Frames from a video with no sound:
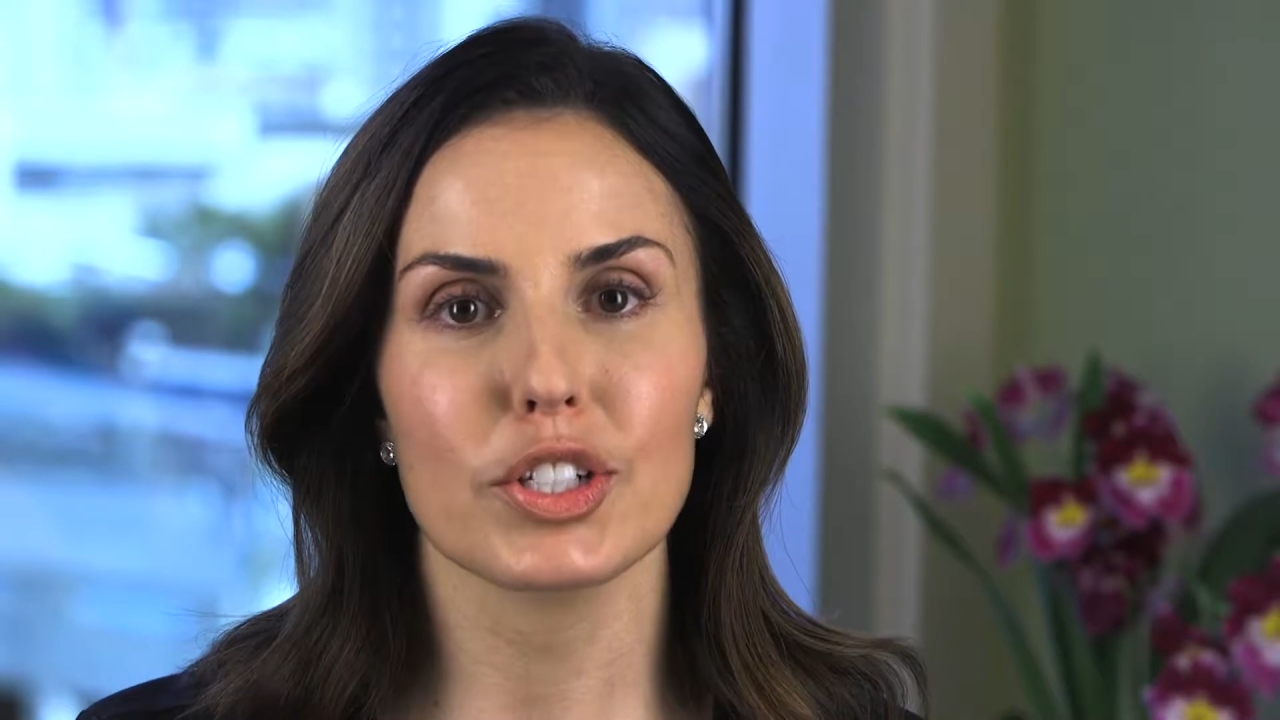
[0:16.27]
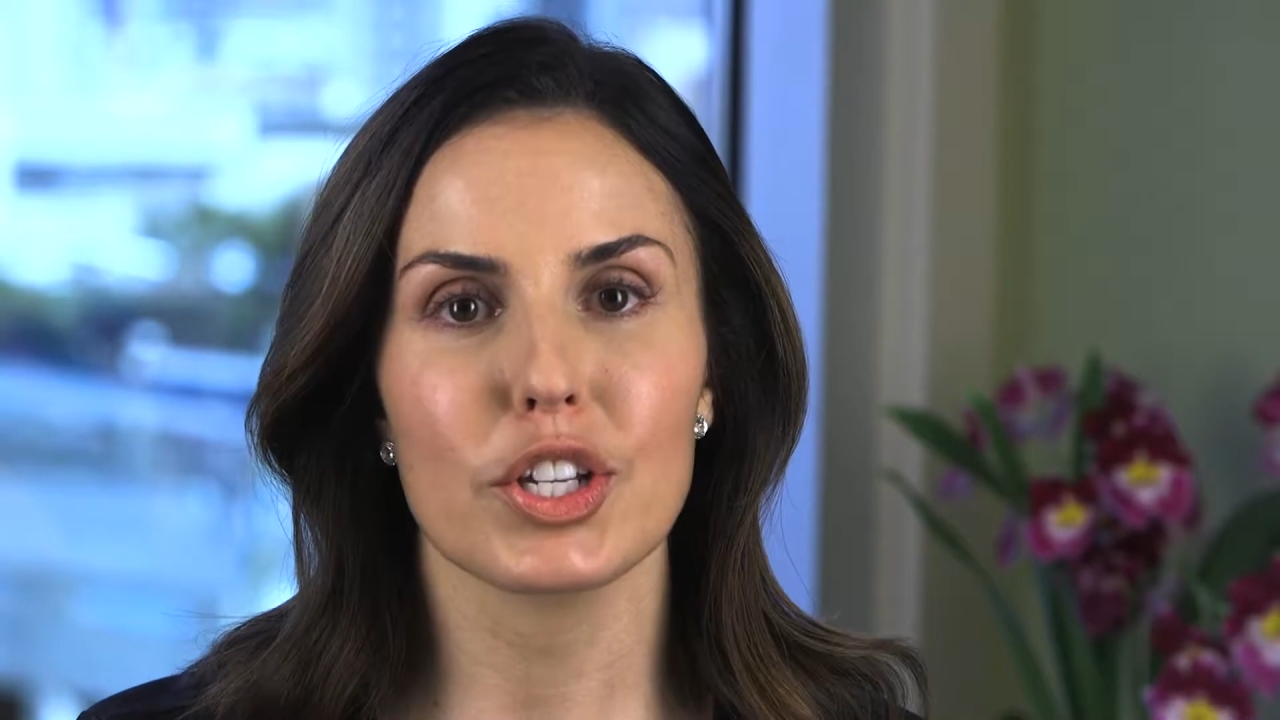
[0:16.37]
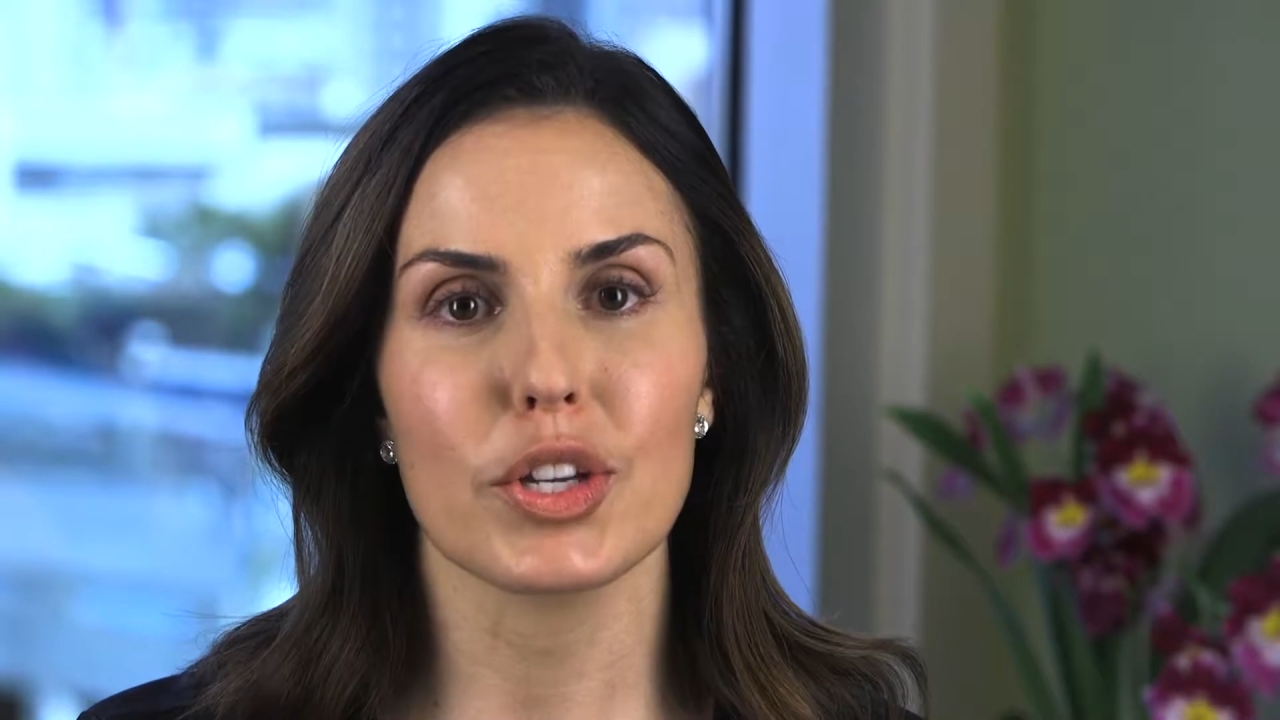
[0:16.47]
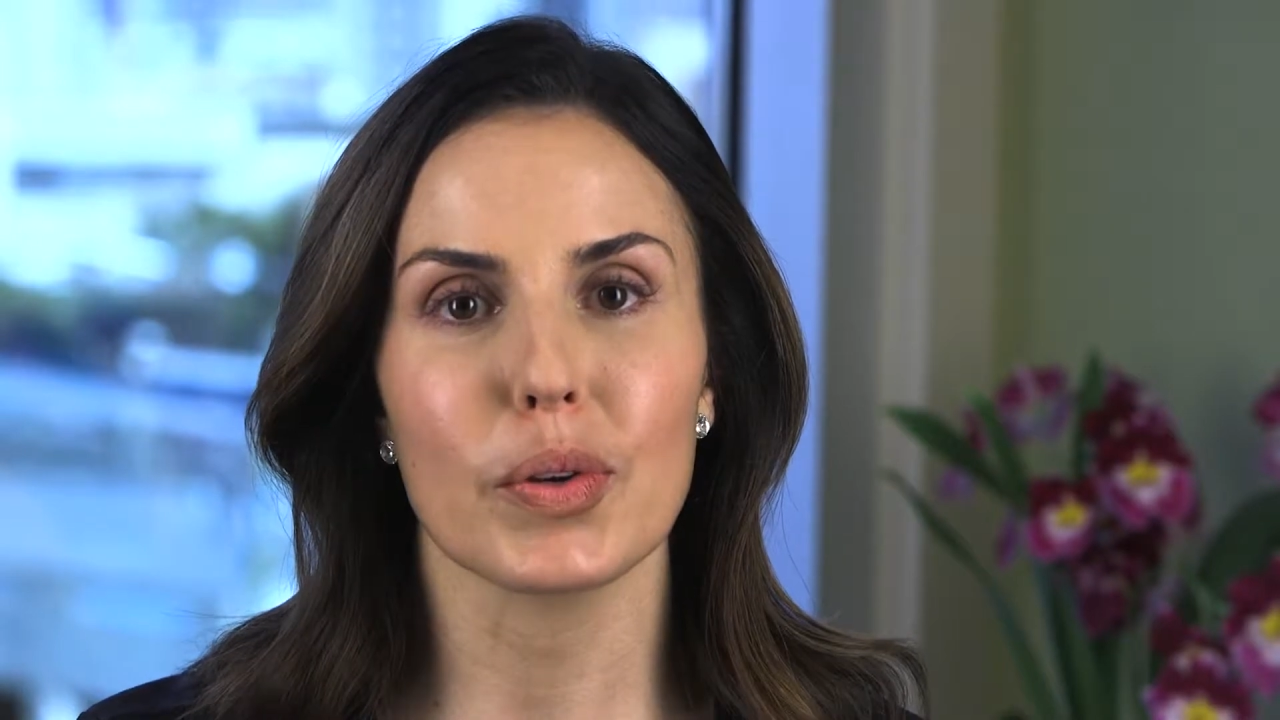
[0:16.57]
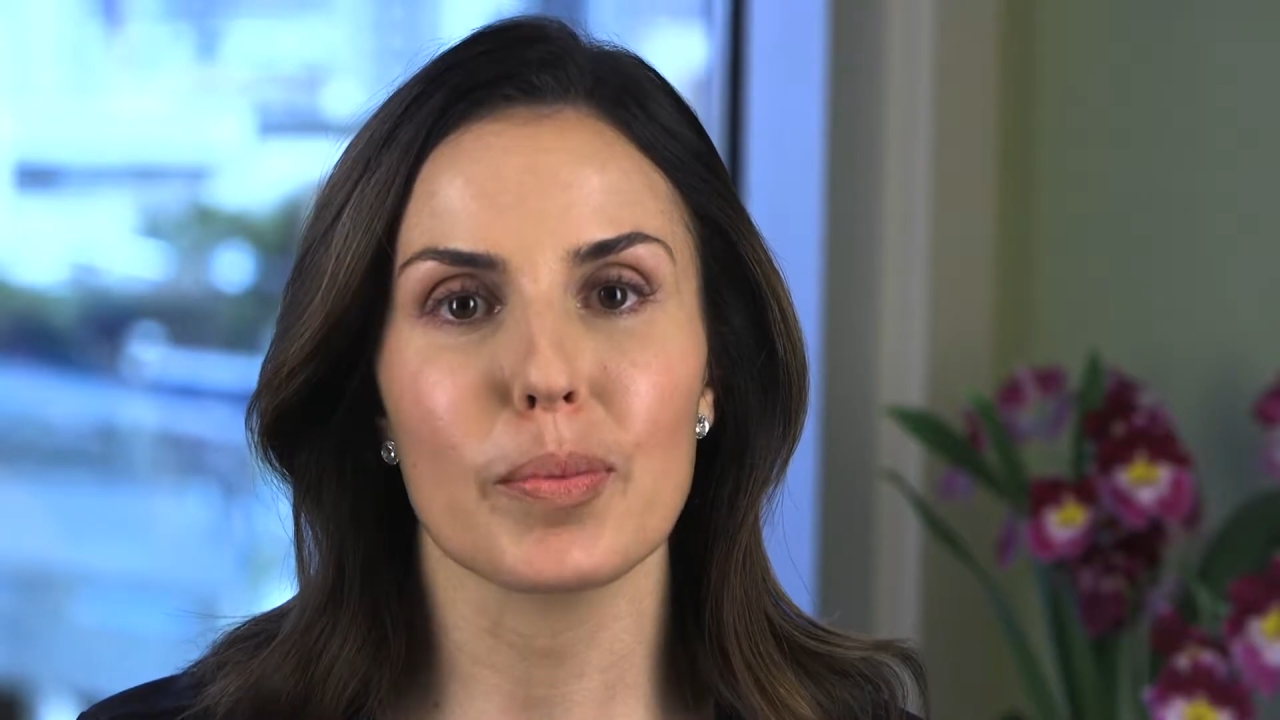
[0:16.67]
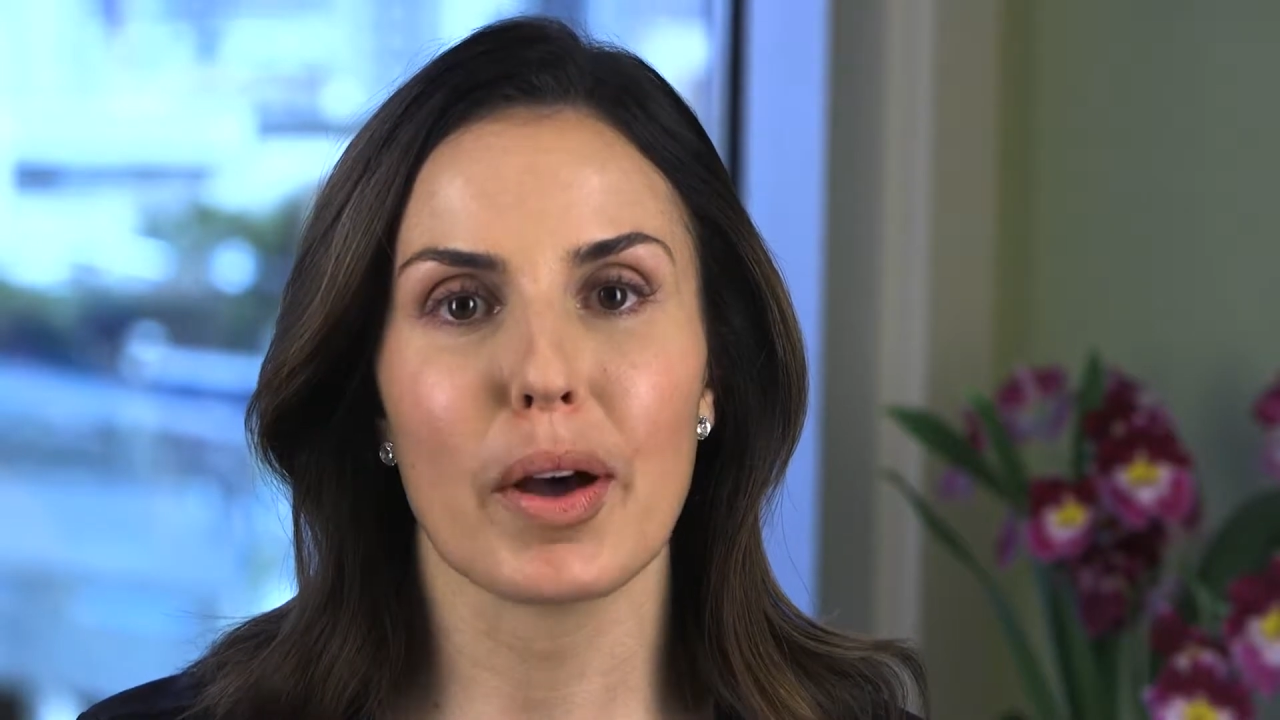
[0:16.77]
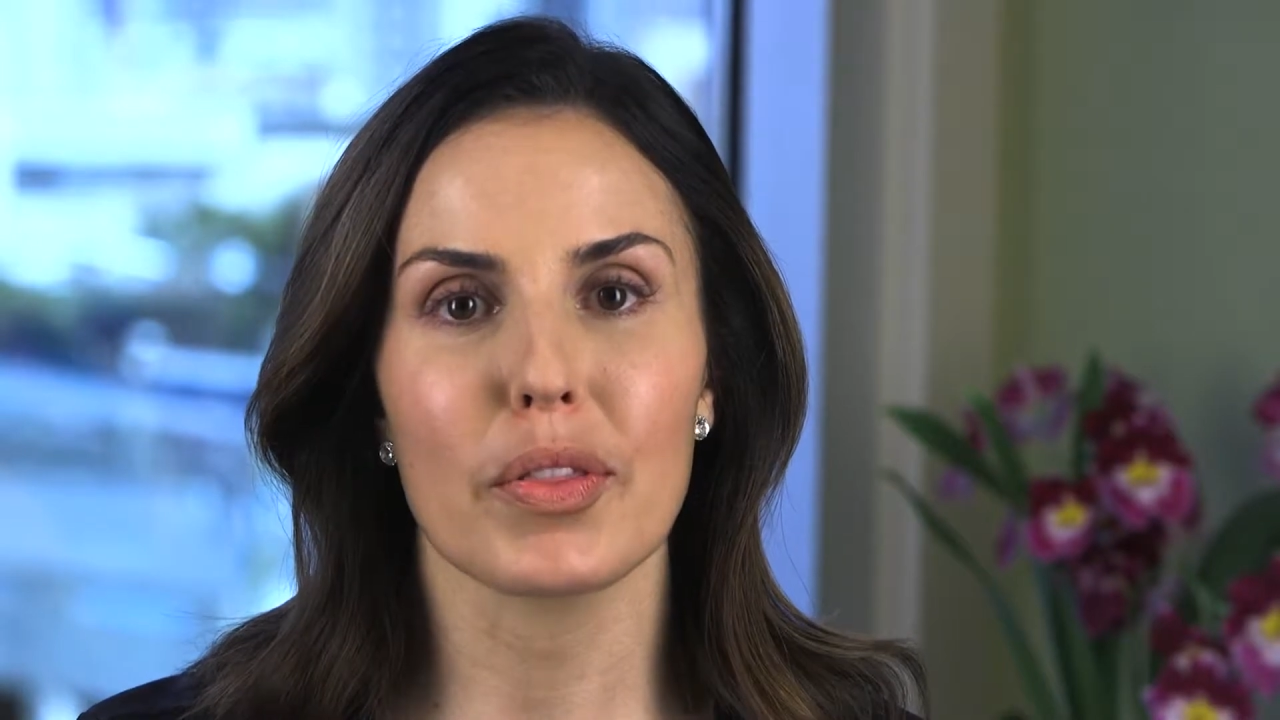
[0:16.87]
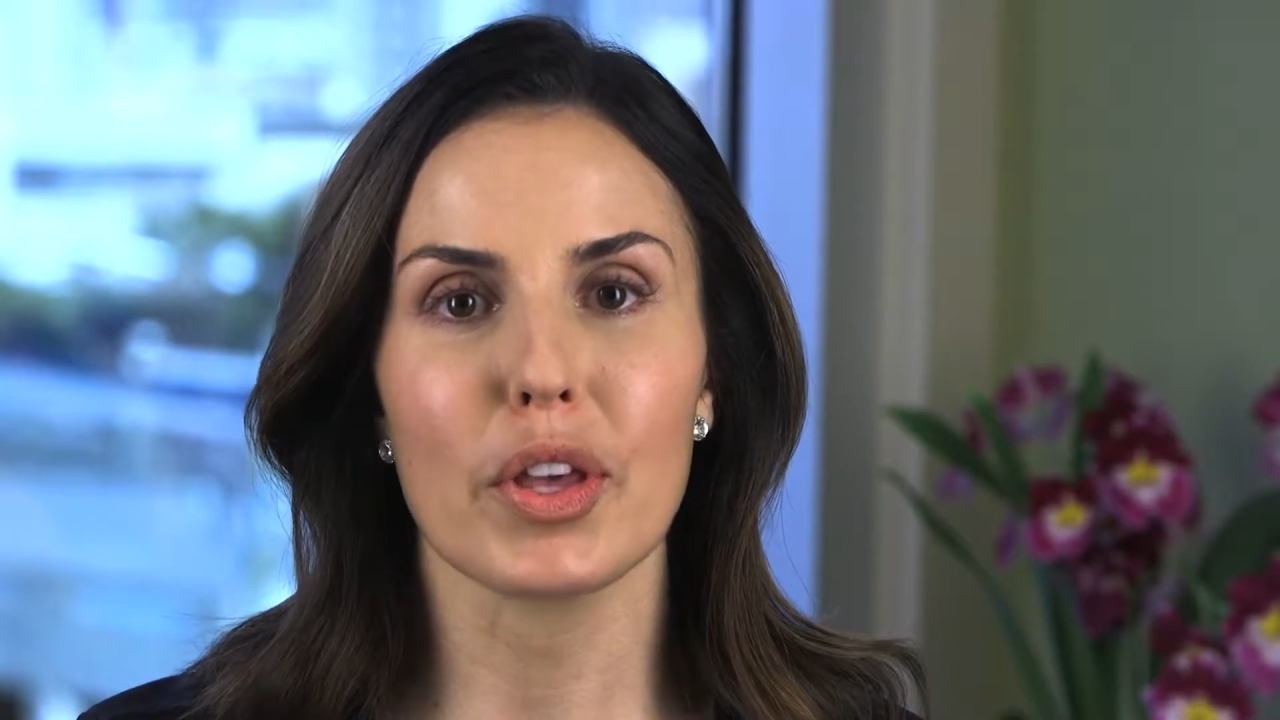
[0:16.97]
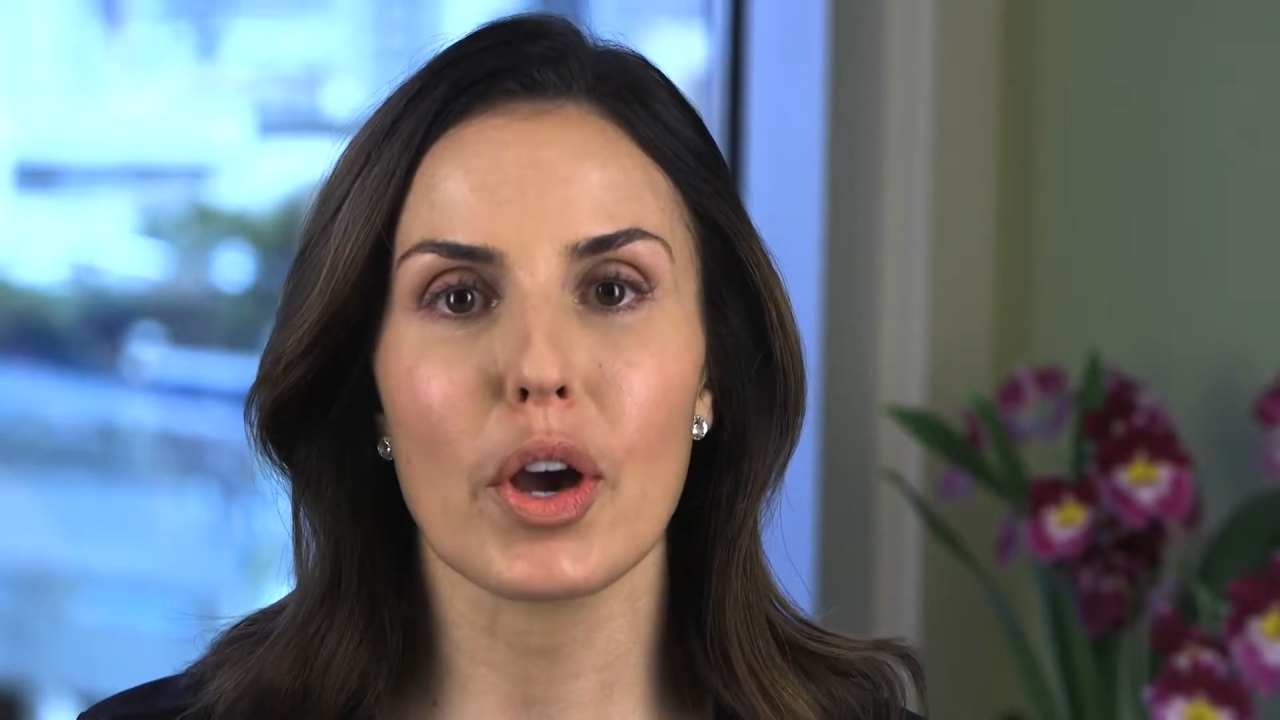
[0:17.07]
to you about the